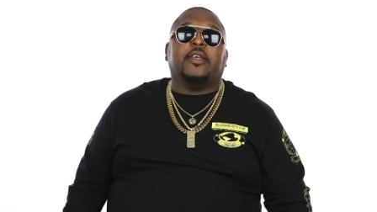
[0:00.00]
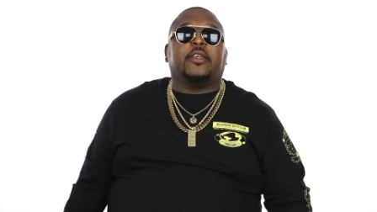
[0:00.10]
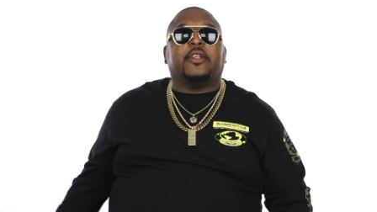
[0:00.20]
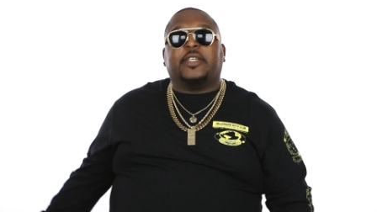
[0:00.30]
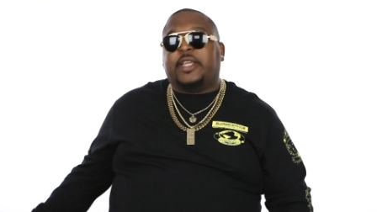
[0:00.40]

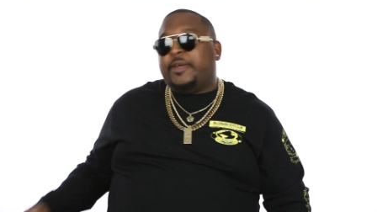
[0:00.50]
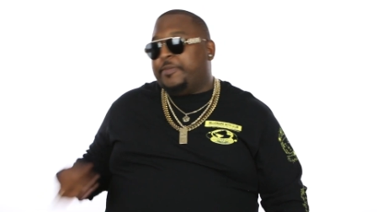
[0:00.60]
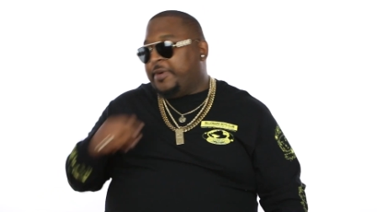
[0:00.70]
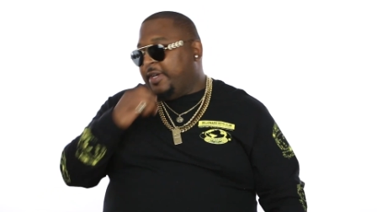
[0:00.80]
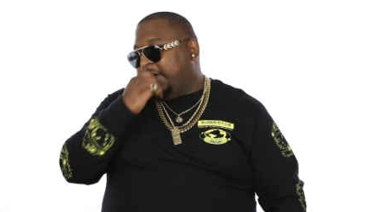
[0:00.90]
You know what I'm
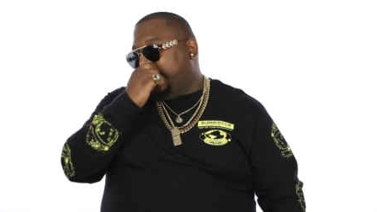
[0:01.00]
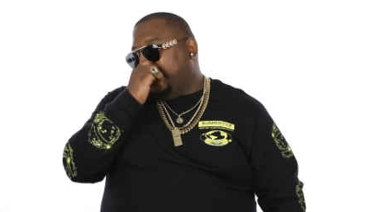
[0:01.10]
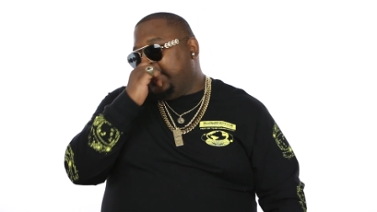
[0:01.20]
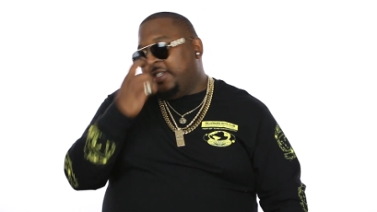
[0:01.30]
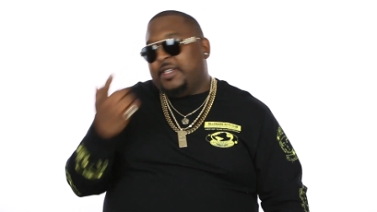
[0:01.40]
saying? But
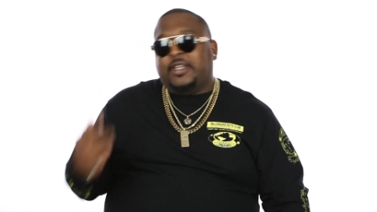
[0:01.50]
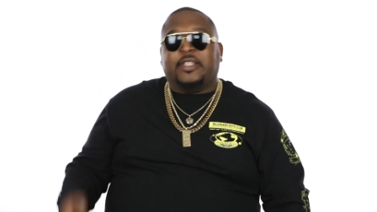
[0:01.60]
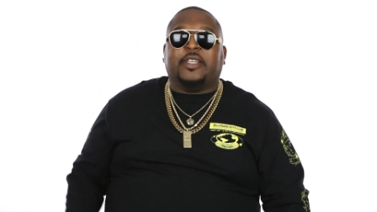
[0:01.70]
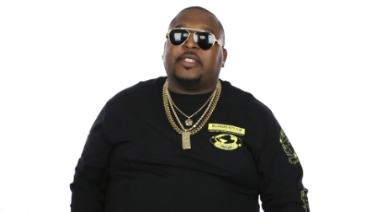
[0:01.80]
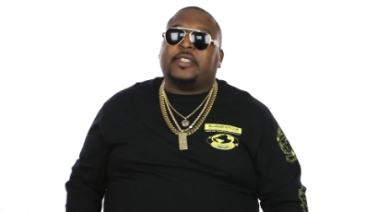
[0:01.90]

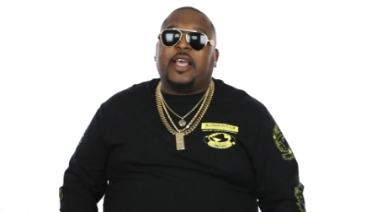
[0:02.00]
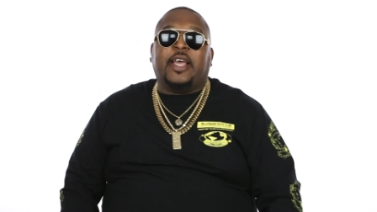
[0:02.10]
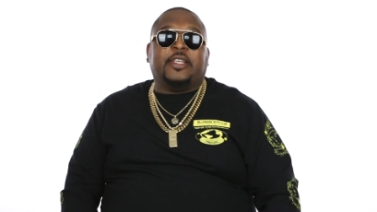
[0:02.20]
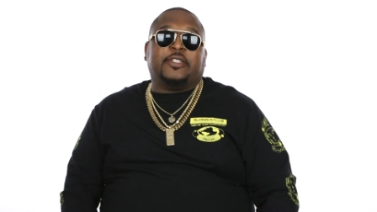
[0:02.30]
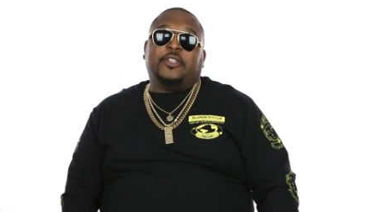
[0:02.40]
there's
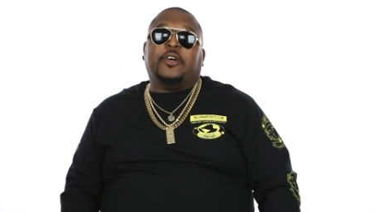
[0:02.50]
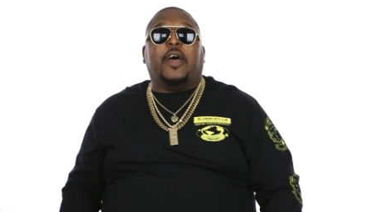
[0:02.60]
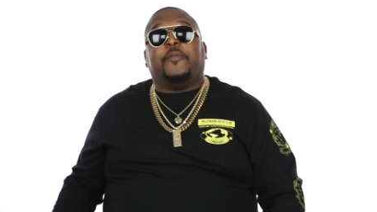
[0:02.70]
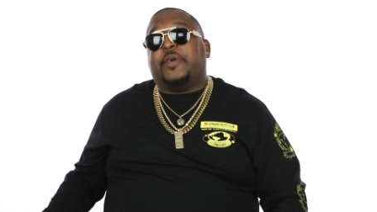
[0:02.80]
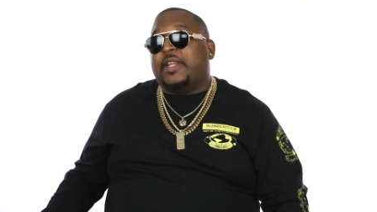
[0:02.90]
times you know
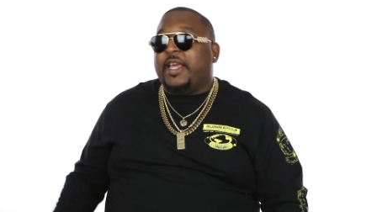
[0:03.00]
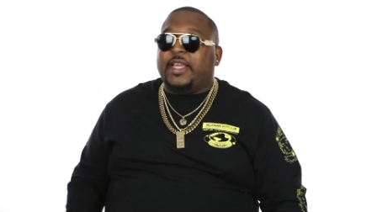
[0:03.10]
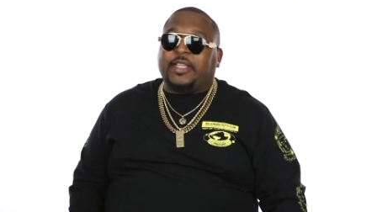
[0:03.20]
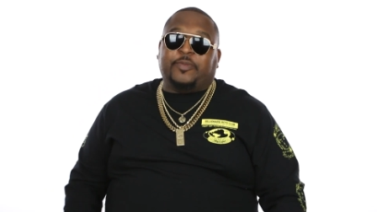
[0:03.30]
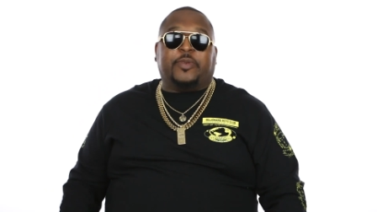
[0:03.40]
I've been
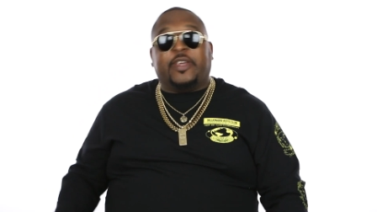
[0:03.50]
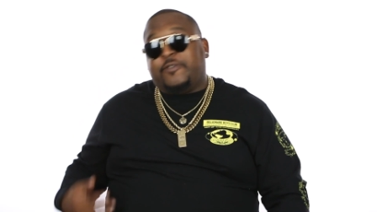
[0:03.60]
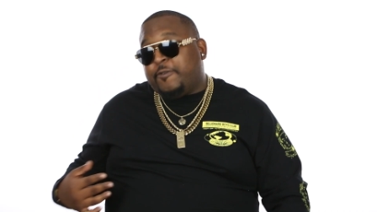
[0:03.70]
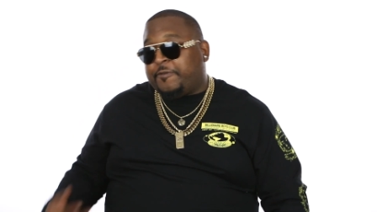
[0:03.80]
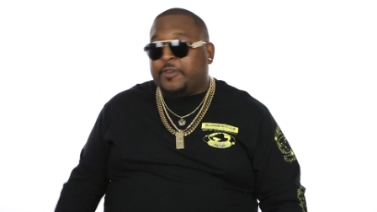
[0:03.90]
late. But if
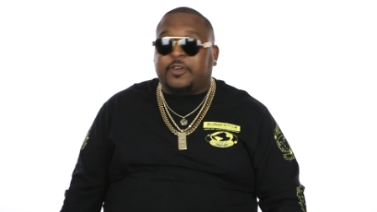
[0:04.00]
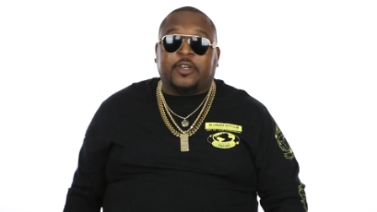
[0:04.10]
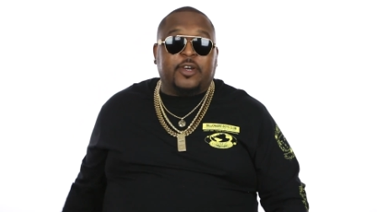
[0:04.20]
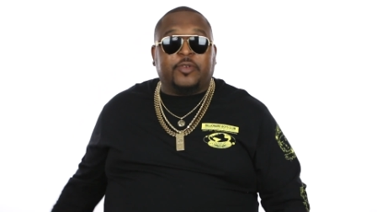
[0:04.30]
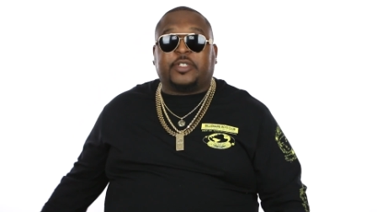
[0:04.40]
you feel
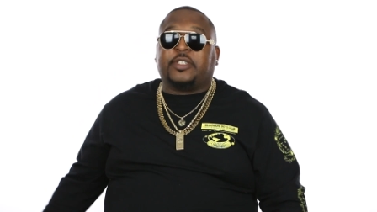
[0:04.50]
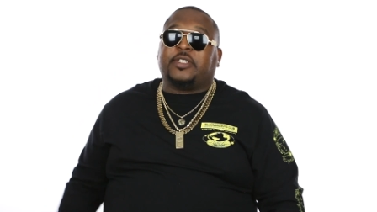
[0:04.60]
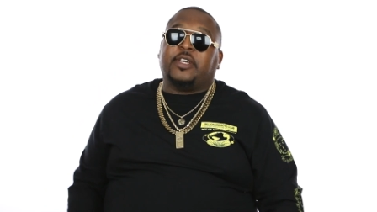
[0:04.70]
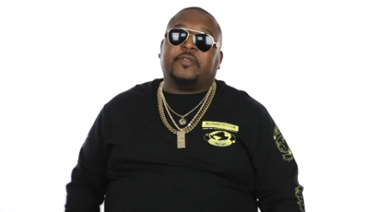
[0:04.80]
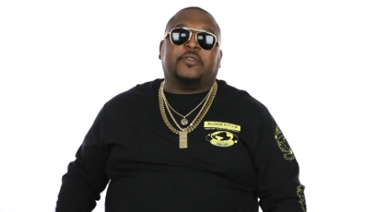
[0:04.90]
good with
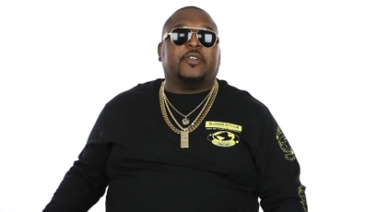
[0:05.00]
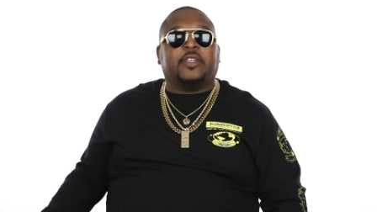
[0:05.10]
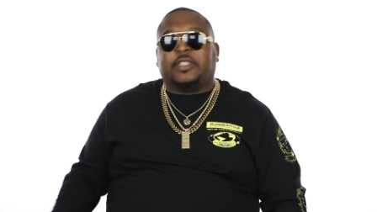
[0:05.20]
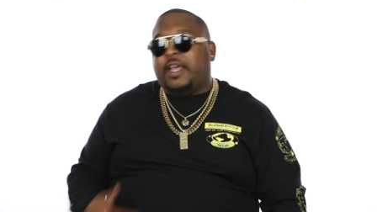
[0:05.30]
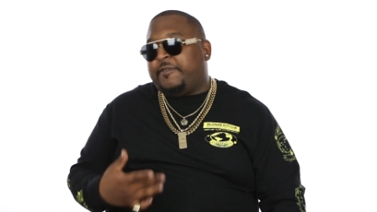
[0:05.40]
yourself, you
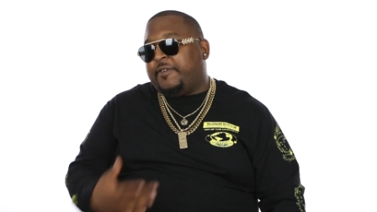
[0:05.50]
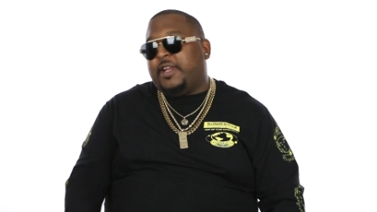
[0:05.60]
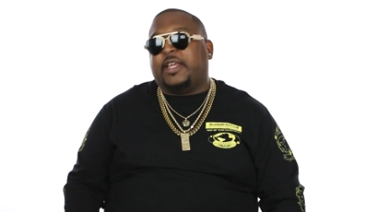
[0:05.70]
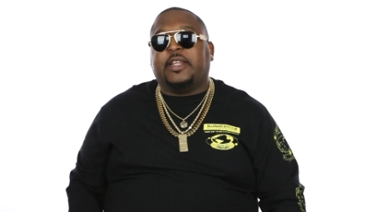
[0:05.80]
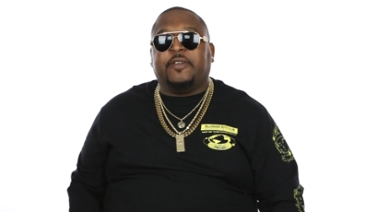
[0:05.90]
know I feel
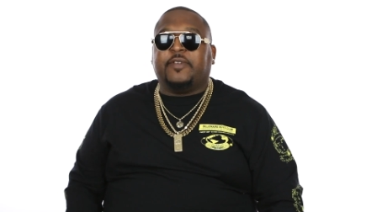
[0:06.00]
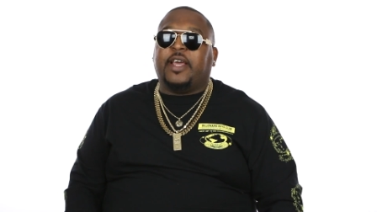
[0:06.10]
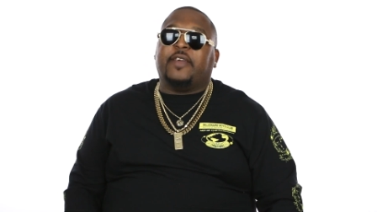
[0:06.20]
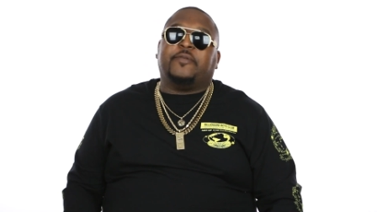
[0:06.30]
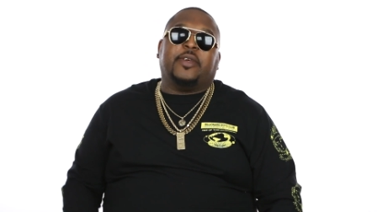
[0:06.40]
like live
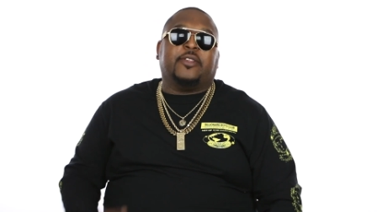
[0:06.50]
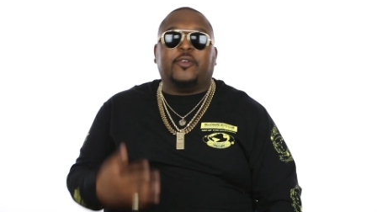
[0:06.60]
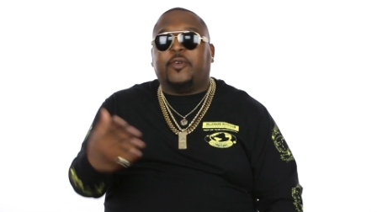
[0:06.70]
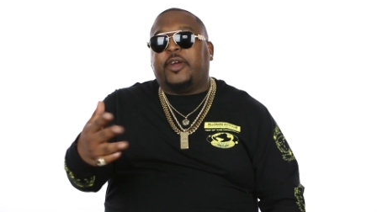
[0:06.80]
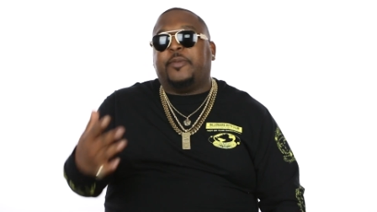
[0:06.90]
life, man.
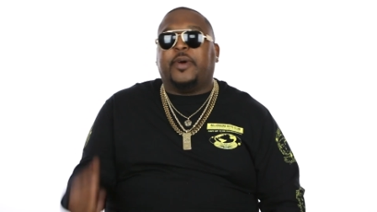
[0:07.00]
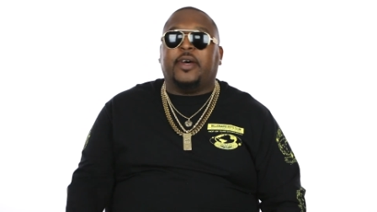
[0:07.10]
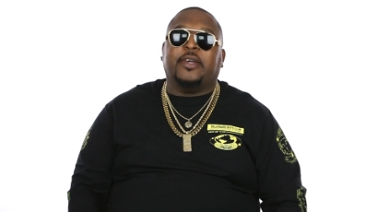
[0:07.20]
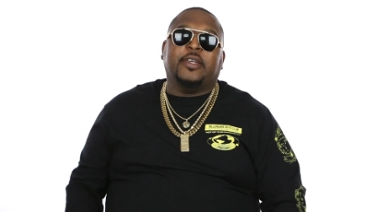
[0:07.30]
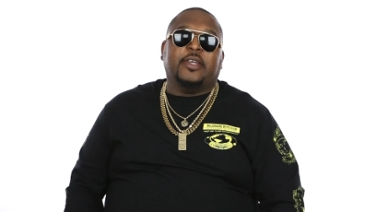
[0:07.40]
Don't worry
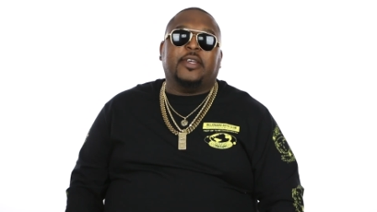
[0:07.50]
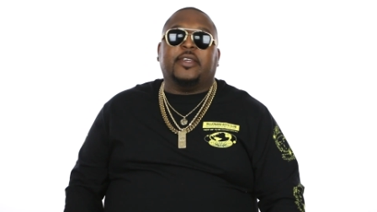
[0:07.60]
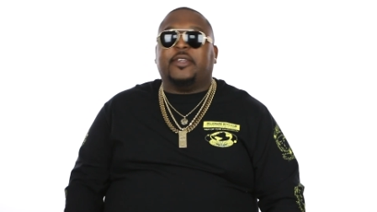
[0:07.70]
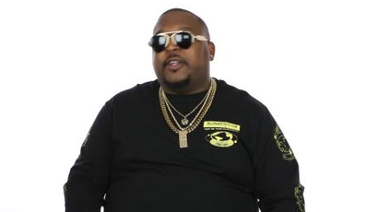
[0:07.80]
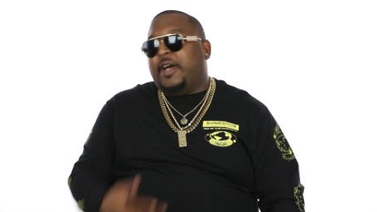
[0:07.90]
about
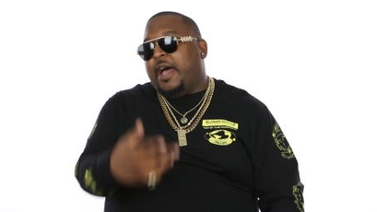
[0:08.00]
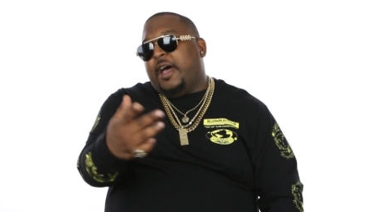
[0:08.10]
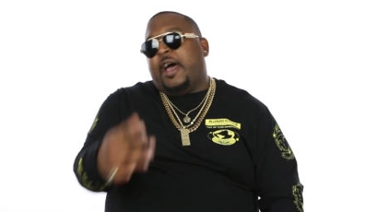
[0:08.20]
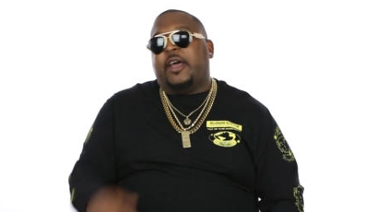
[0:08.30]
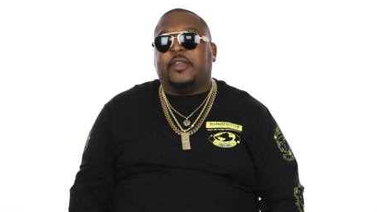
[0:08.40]
you know
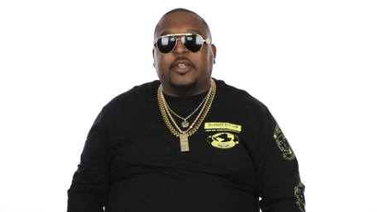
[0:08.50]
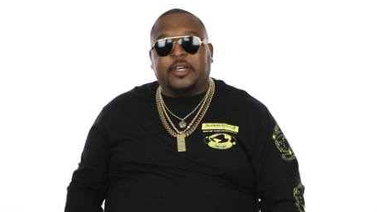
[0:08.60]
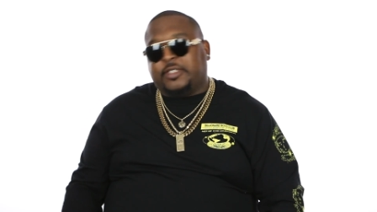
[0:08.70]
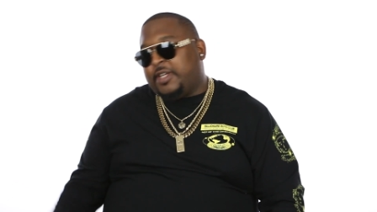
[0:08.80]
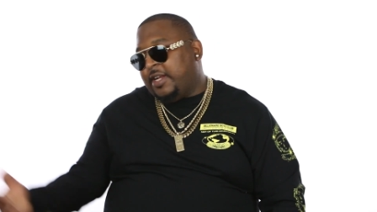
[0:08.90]
how how you
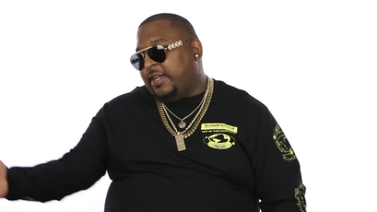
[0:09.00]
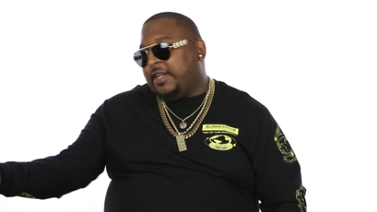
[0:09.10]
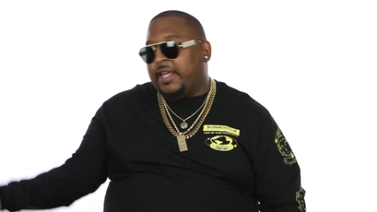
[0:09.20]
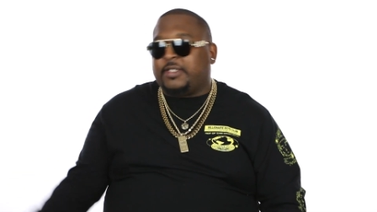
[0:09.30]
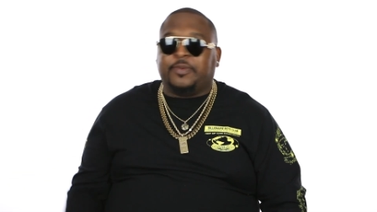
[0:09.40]
look, try to look
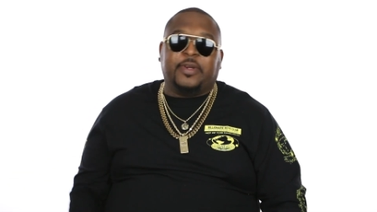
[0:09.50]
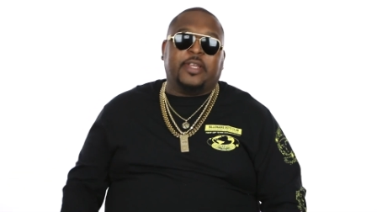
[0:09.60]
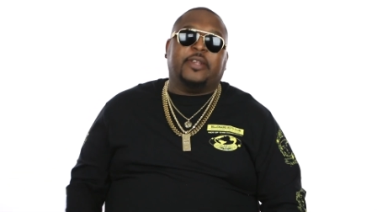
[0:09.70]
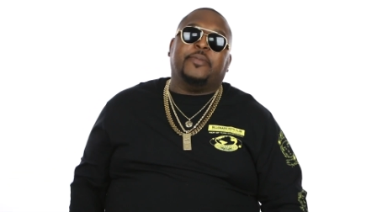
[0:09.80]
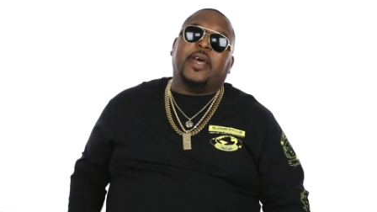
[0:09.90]
like somebody
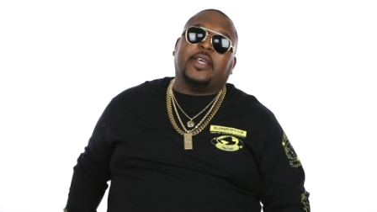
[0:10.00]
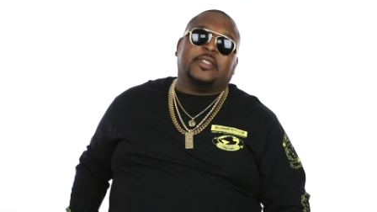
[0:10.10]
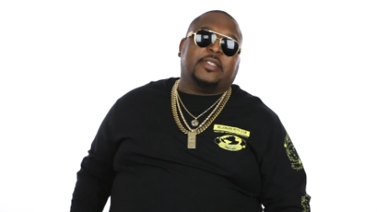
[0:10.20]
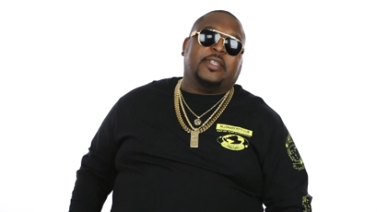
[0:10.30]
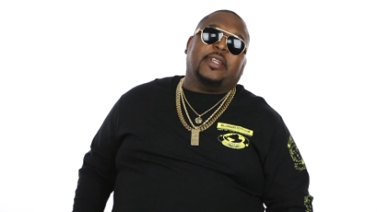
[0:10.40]
in a
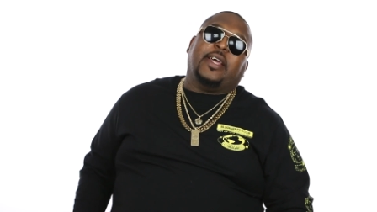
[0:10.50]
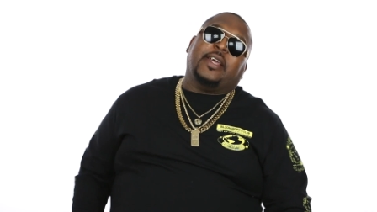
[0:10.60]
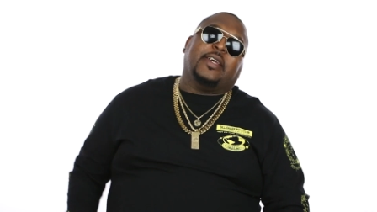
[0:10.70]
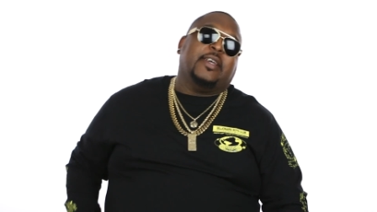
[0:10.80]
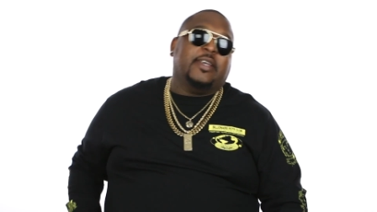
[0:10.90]
magazine.
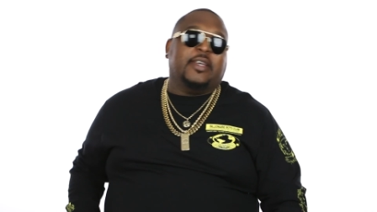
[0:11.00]
Like